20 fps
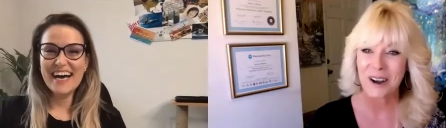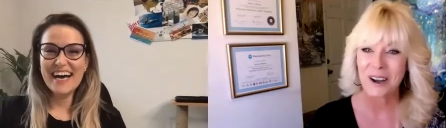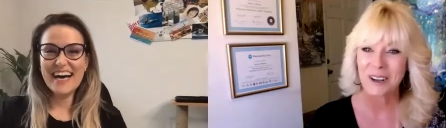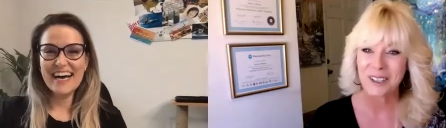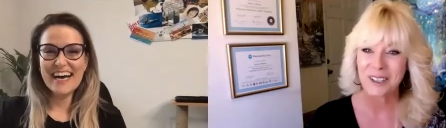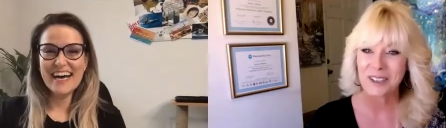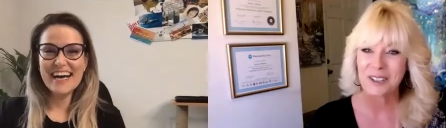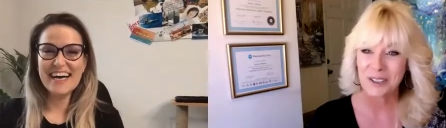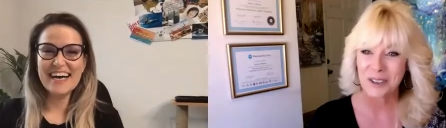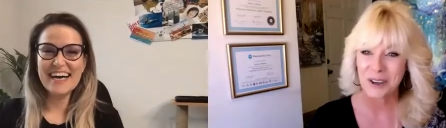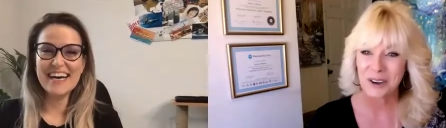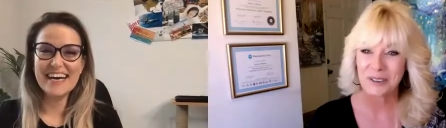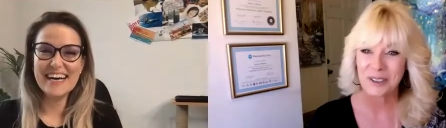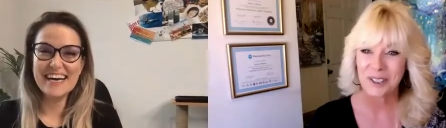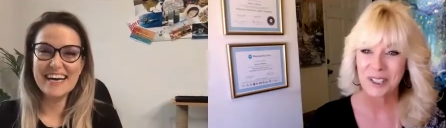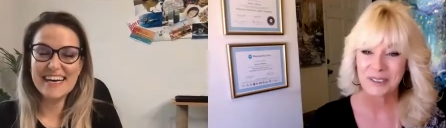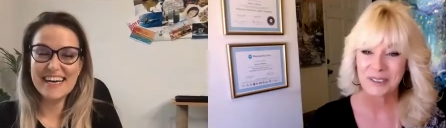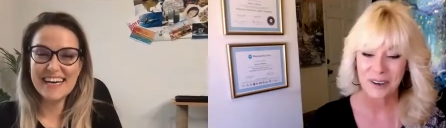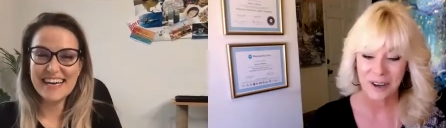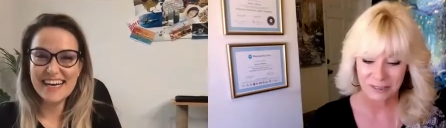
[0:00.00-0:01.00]
Speaker 1: want this to go
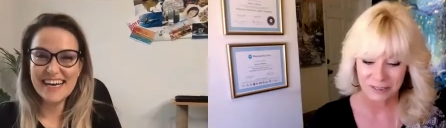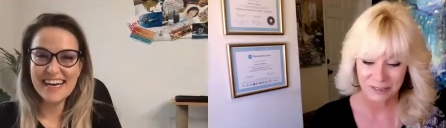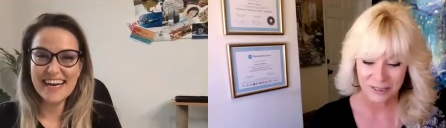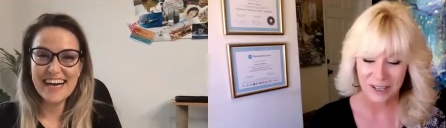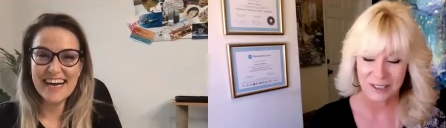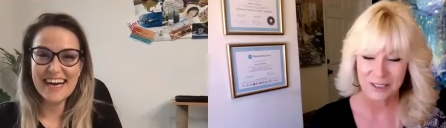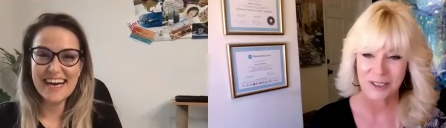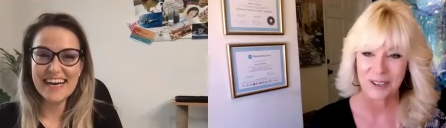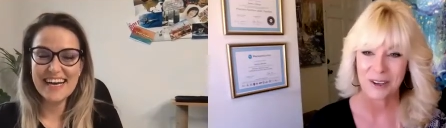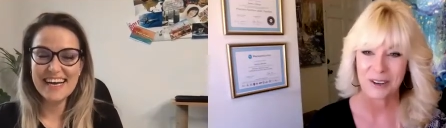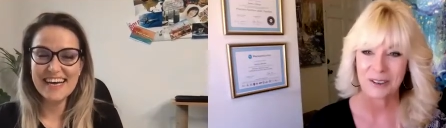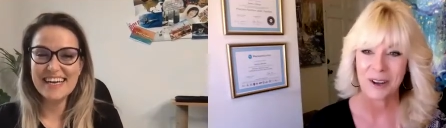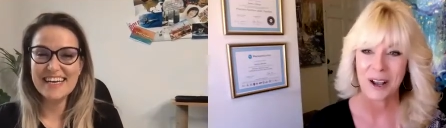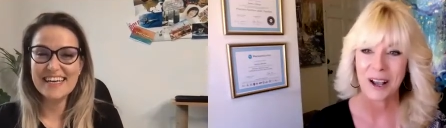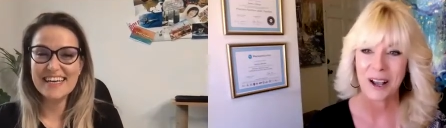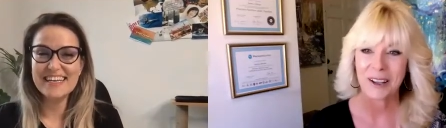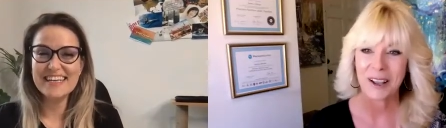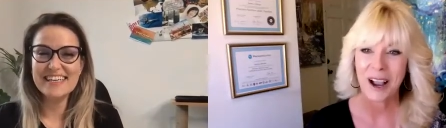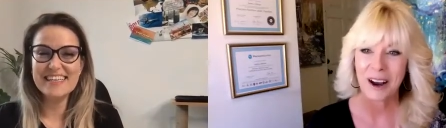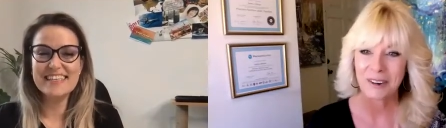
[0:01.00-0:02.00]
really well for us. So
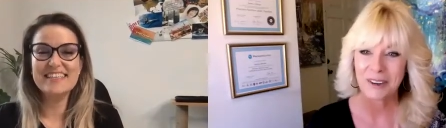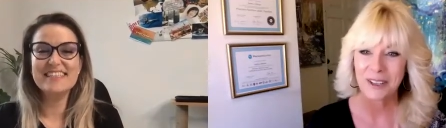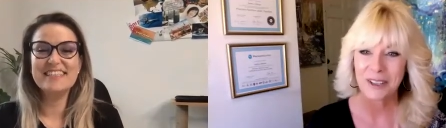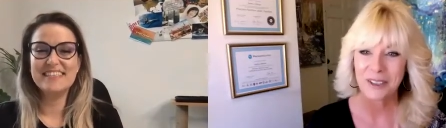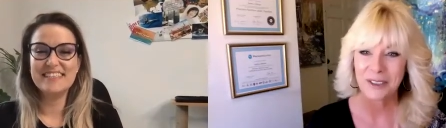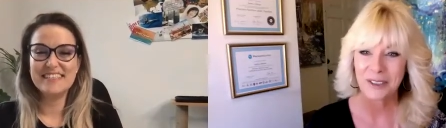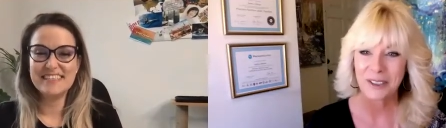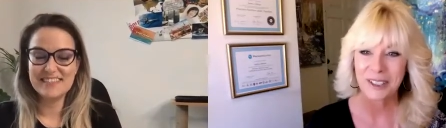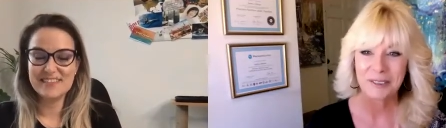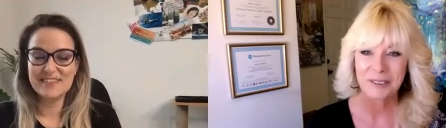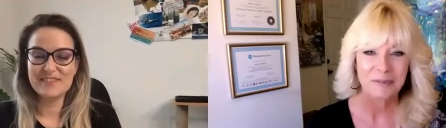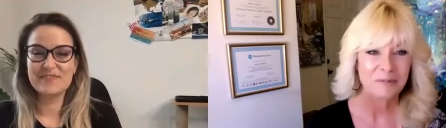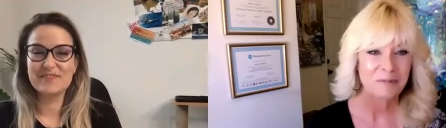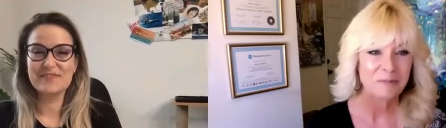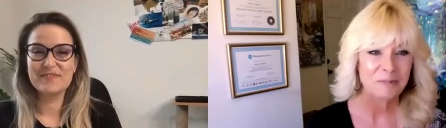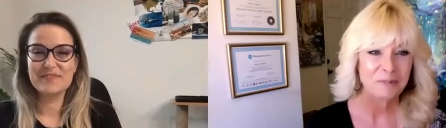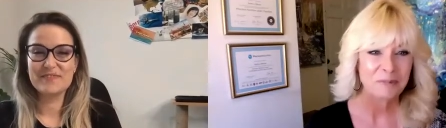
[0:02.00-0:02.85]
how are you doing?